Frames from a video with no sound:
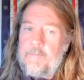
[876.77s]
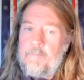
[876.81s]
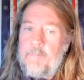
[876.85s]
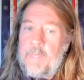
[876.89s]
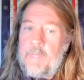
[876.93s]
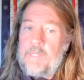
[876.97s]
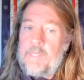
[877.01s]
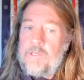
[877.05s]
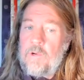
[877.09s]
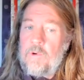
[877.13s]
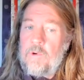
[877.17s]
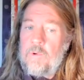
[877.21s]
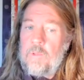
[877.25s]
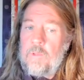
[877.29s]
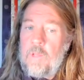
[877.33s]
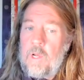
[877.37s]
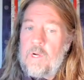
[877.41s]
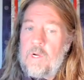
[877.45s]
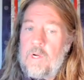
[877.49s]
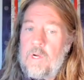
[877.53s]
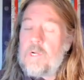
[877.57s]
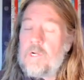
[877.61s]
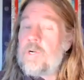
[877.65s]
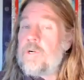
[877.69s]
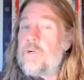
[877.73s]
may no
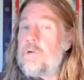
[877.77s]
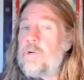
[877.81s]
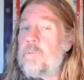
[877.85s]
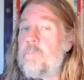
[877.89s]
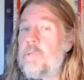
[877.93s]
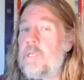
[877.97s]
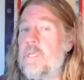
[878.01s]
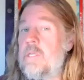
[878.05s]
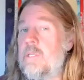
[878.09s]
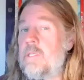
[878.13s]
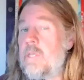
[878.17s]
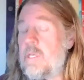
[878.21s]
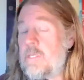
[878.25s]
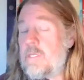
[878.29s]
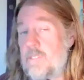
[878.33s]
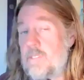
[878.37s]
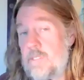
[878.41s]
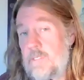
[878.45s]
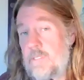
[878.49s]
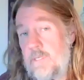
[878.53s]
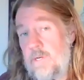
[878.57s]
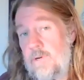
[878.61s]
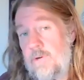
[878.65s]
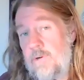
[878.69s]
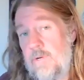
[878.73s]
longer be
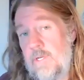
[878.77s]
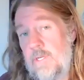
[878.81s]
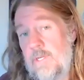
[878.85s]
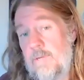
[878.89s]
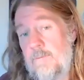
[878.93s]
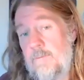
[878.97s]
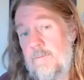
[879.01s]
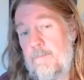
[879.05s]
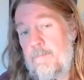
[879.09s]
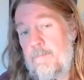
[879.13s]
necessary,